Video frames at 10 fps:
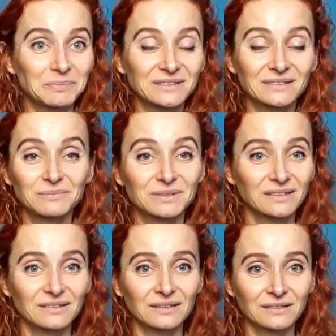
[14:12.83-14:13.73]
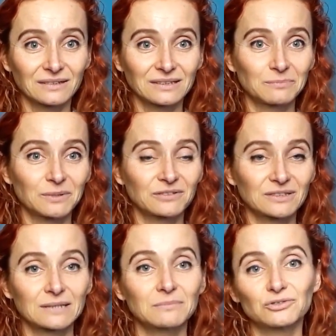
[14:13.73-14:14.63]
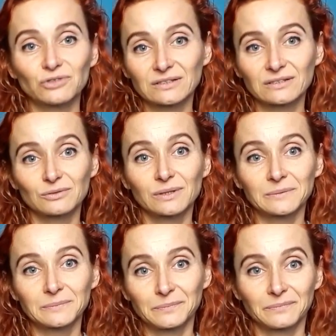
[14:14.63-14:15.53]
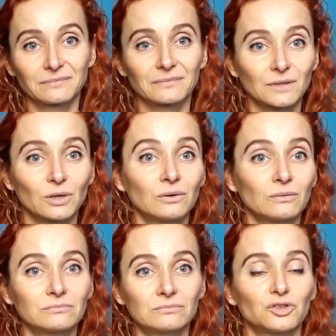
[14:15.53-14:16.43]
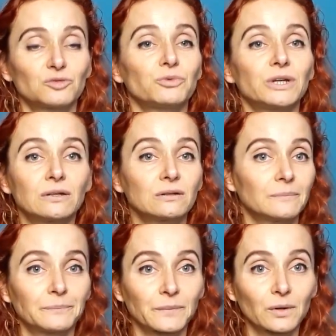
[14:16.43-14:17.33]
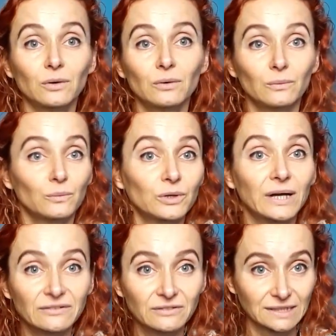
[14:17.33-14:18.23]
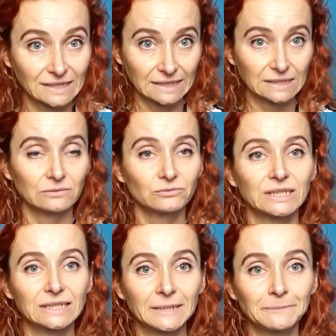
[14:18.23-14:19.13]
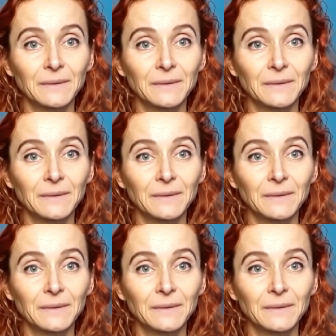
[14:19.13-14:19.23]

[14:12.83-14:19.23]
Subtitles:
But I think it's perfect summer dress as well, or spring, or whatever season really.